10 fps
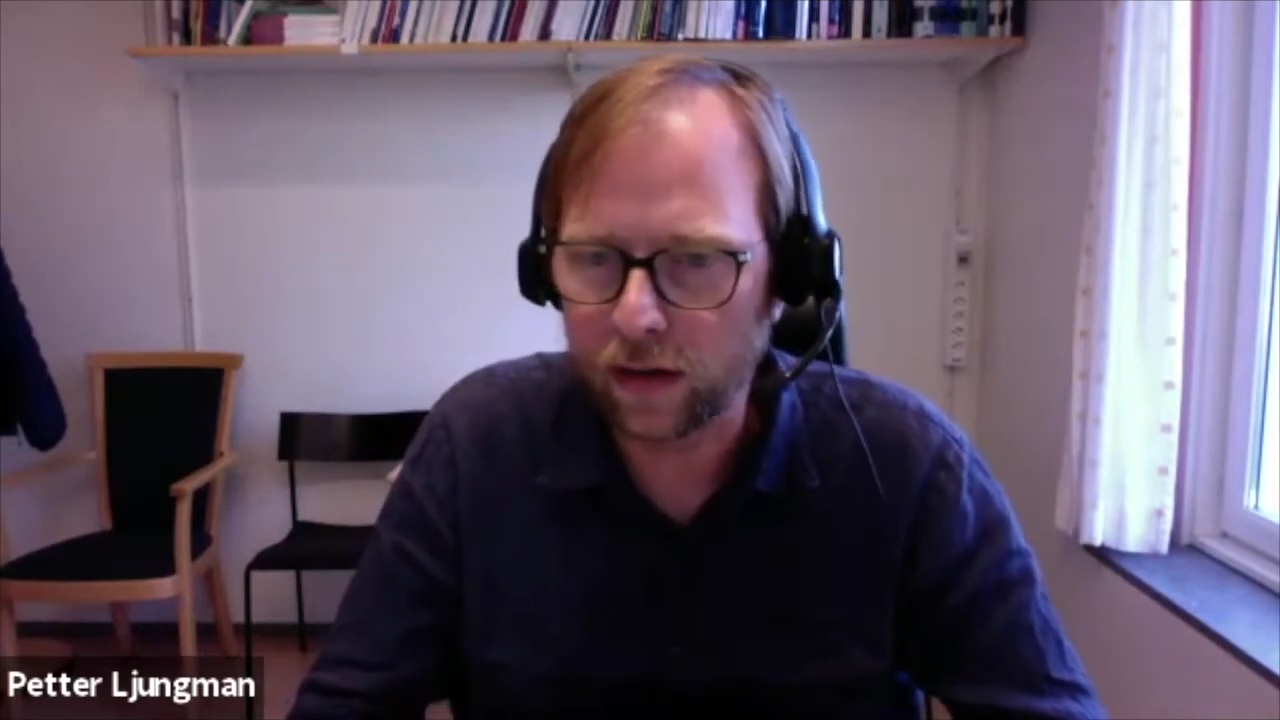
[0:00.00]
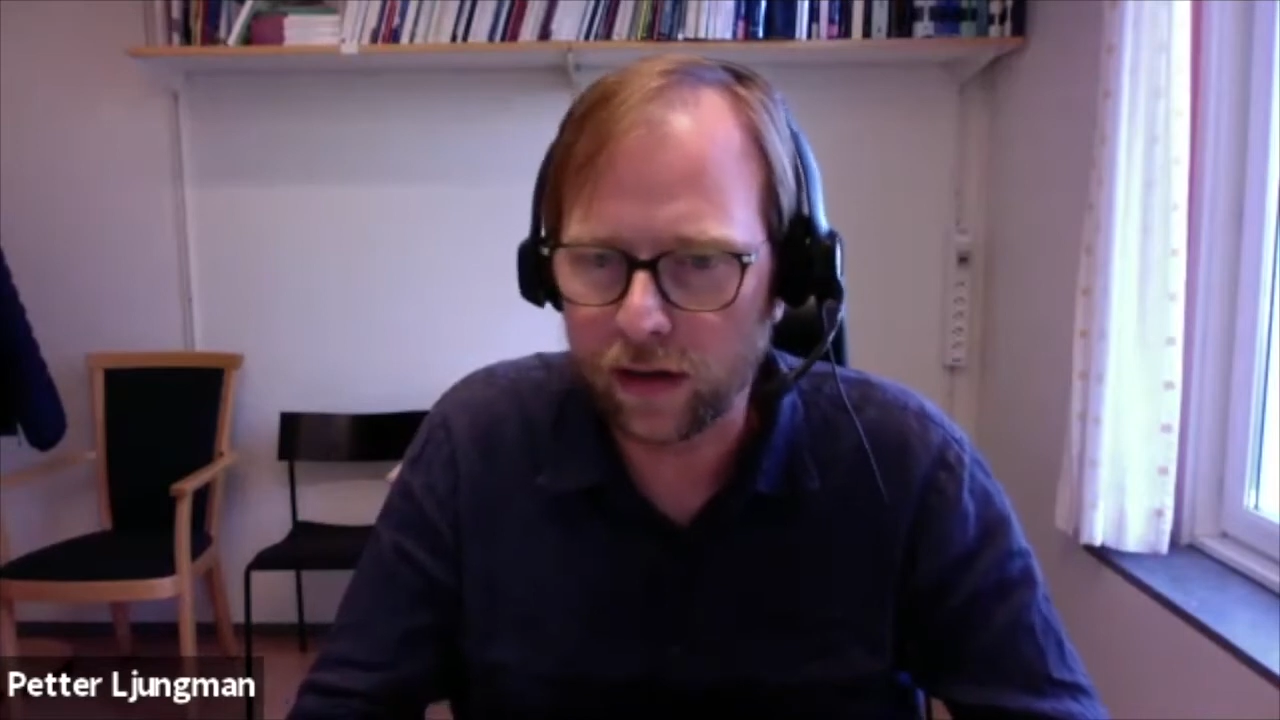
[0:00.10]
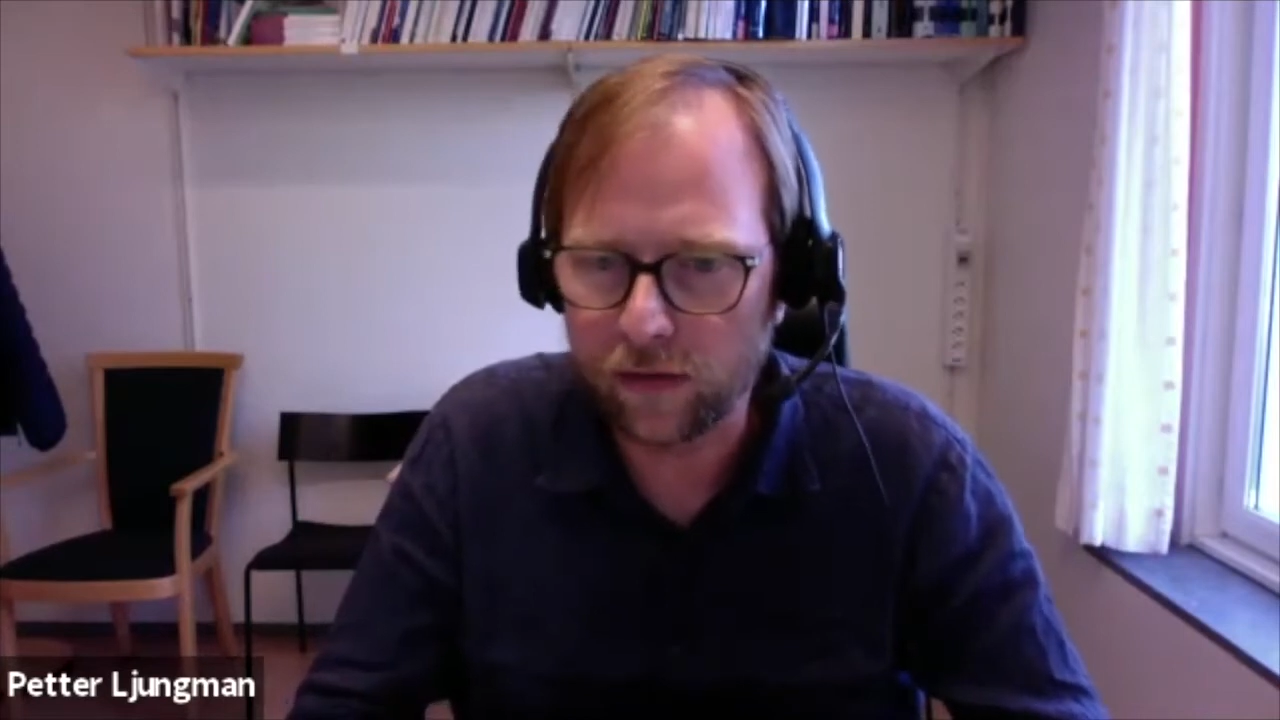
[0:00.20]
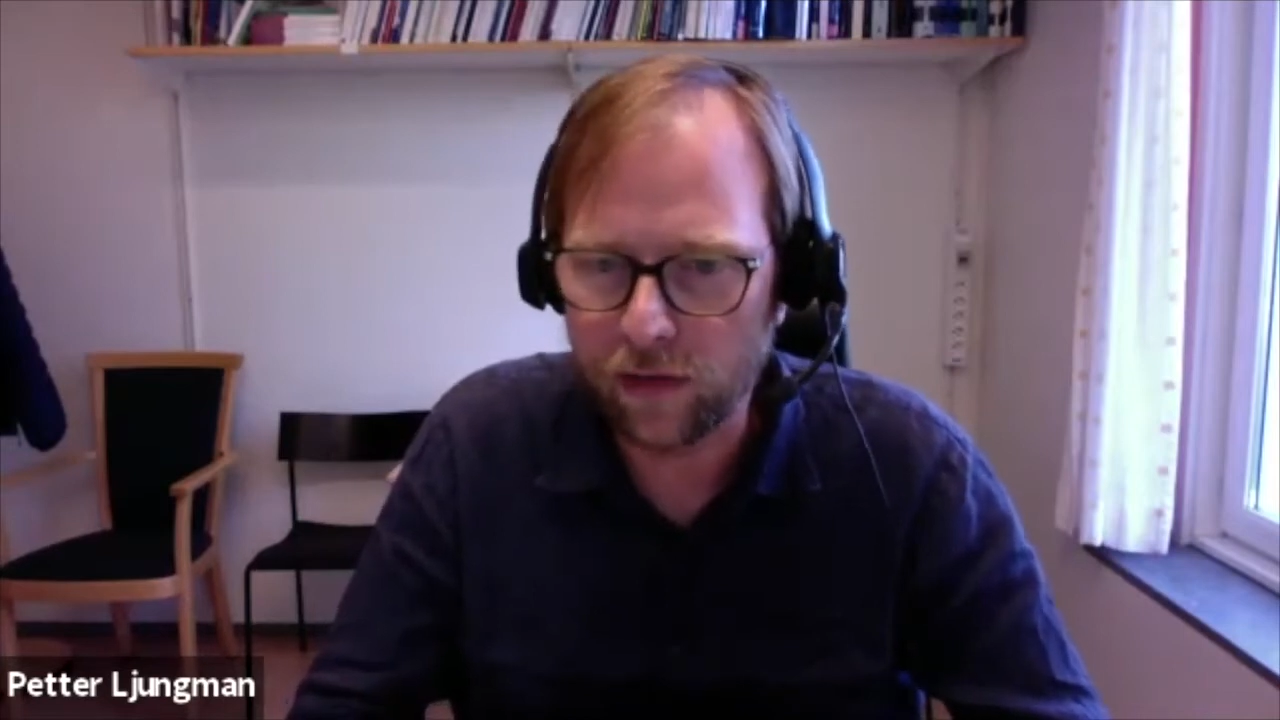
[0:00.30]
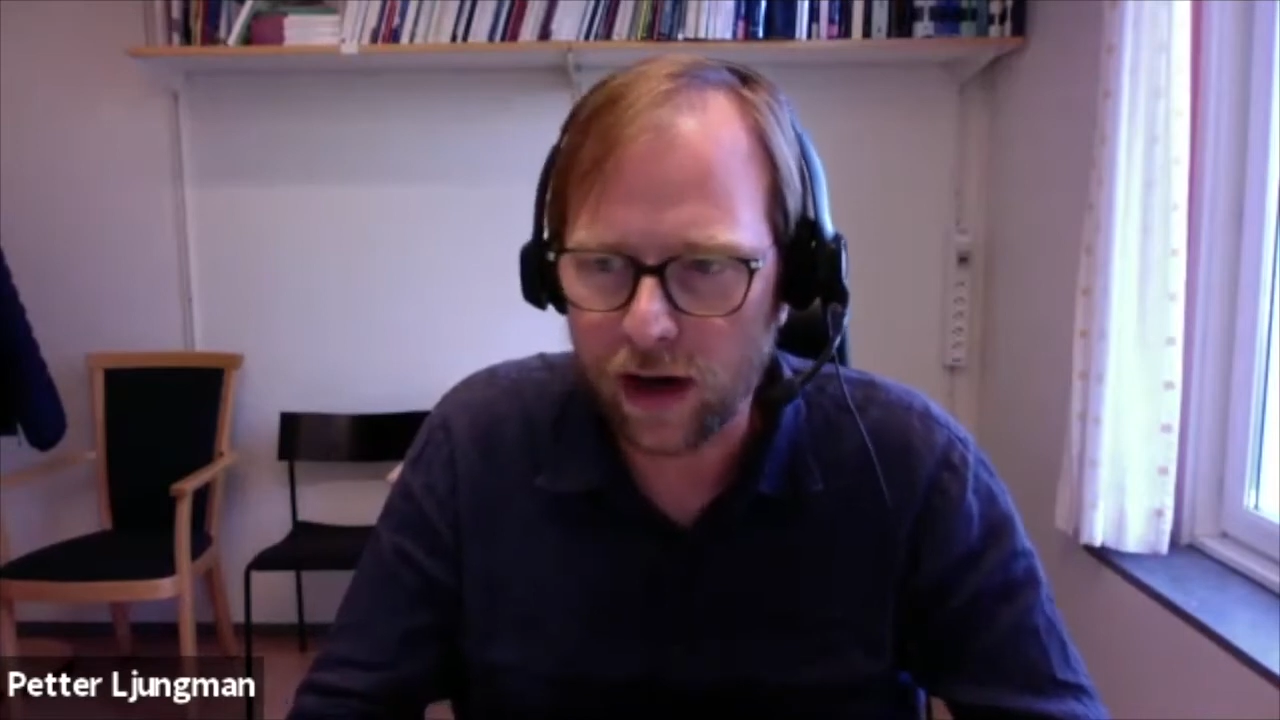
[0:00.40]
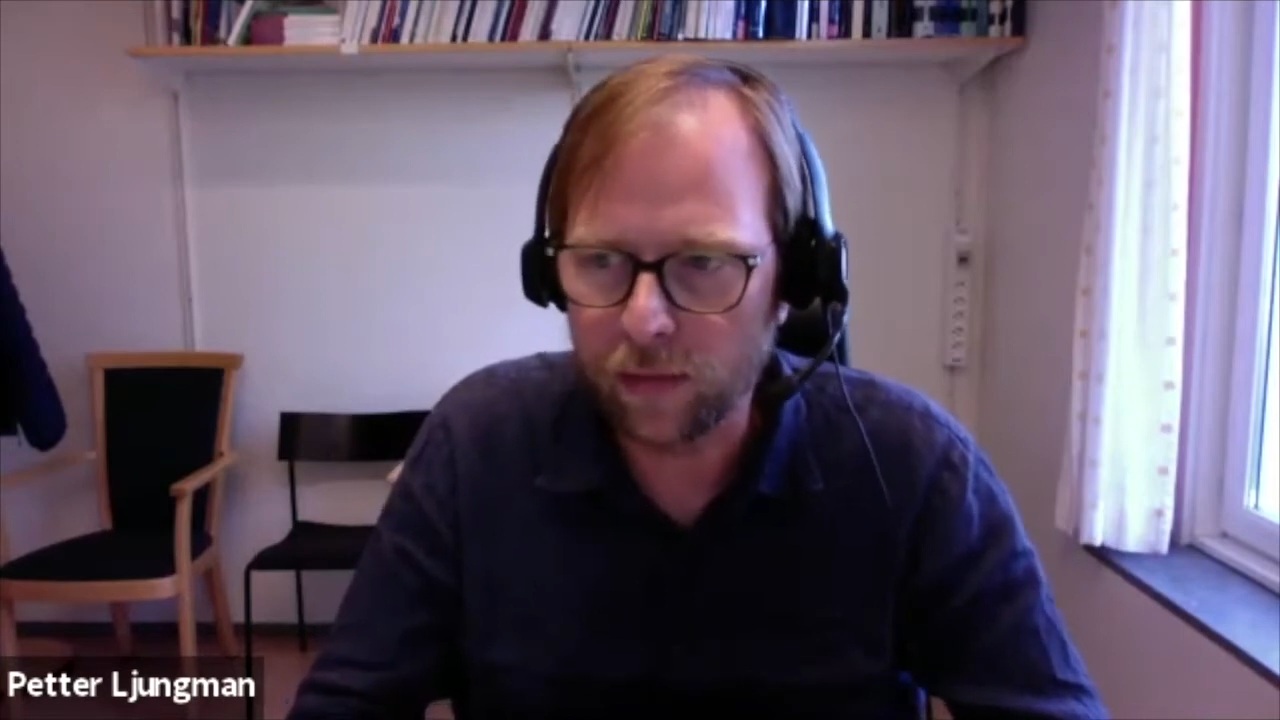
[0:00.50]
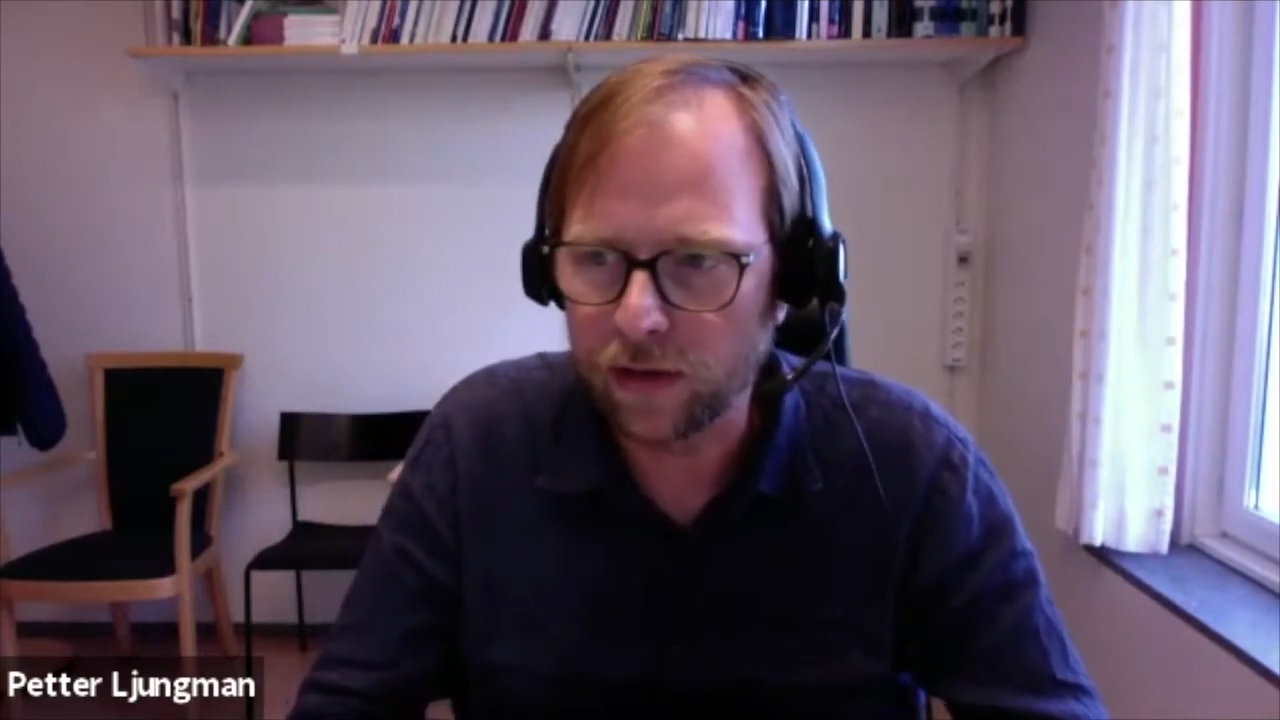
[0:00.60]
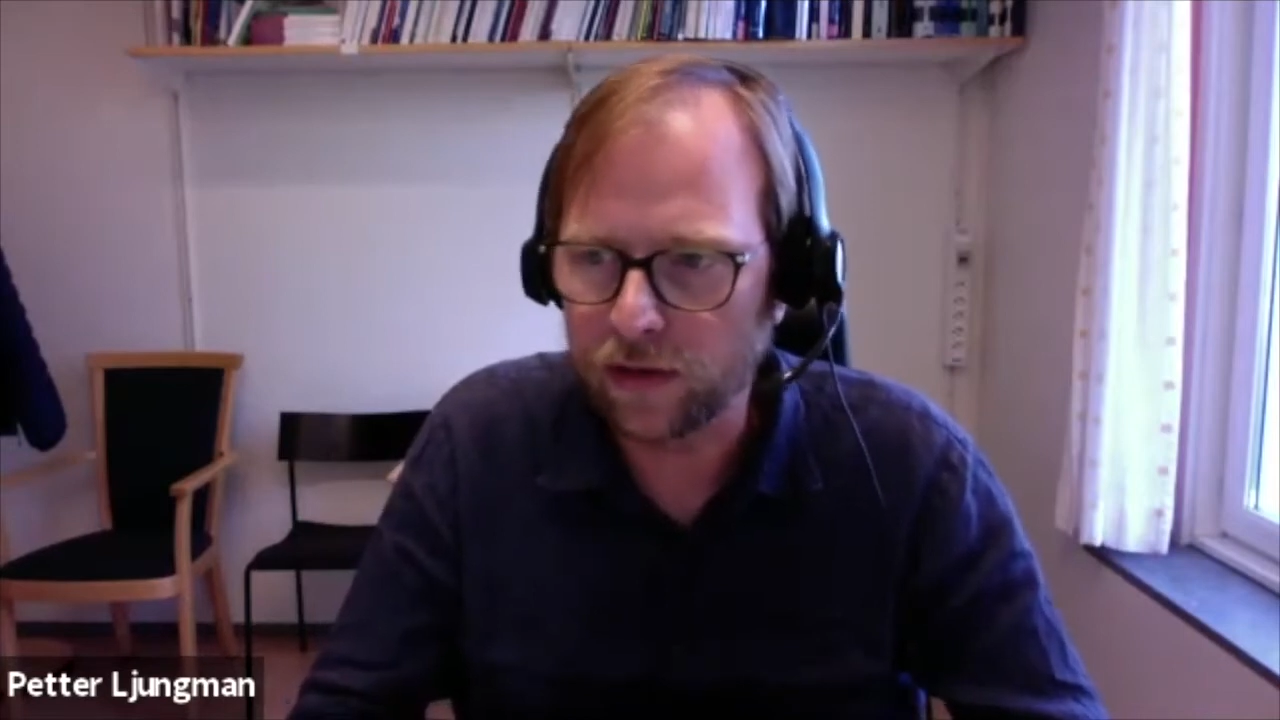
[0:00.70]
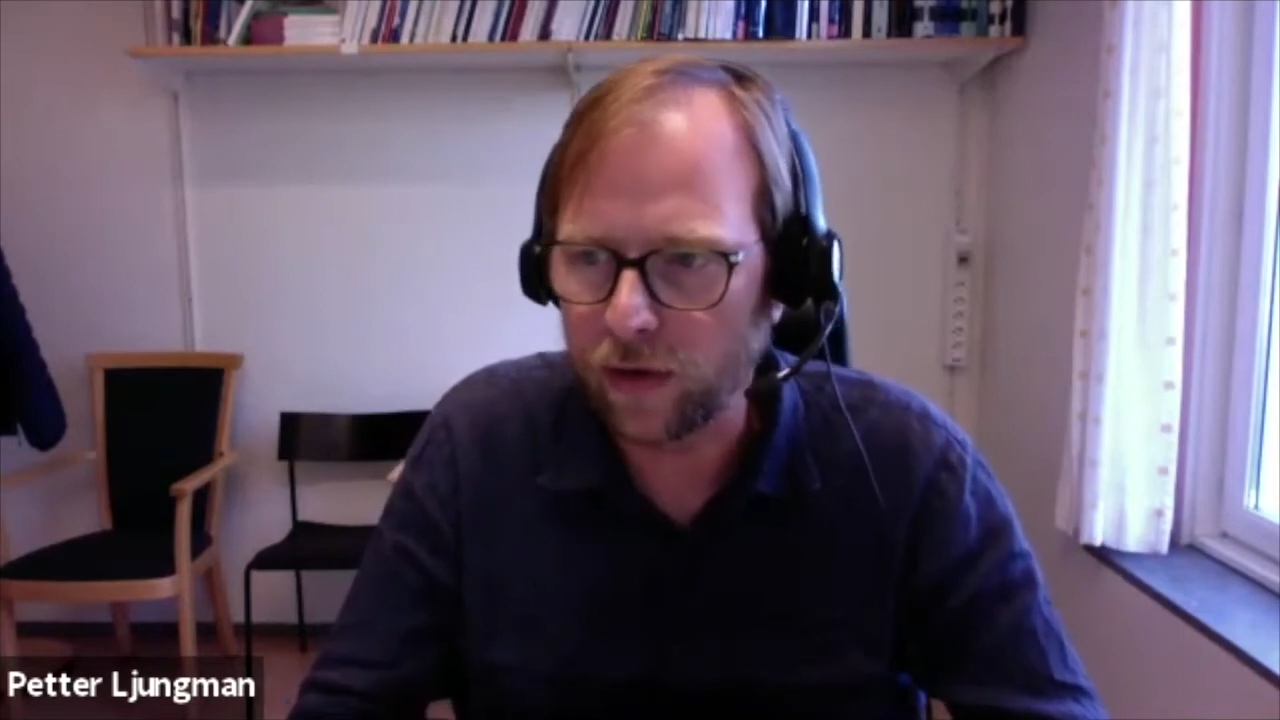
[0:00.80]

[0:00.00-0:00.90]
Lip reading: the environments